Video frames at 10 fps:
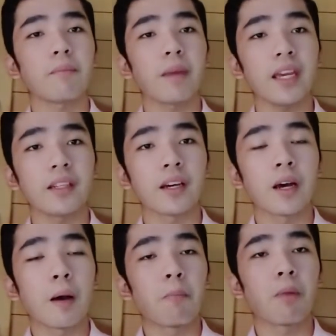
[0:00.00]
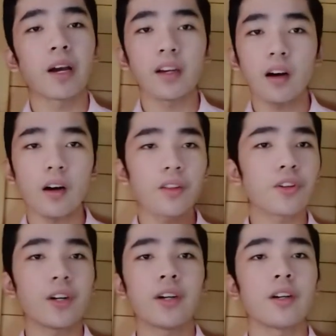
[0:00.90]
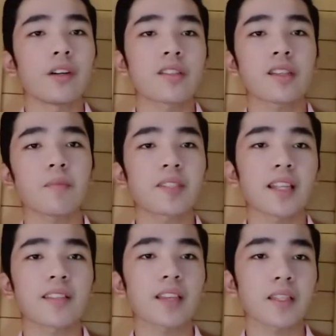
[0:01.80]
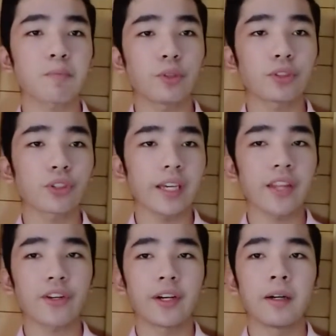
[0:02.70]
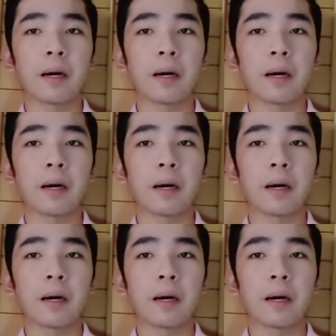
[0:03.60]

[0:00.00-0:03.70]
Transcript: made by other substances put together.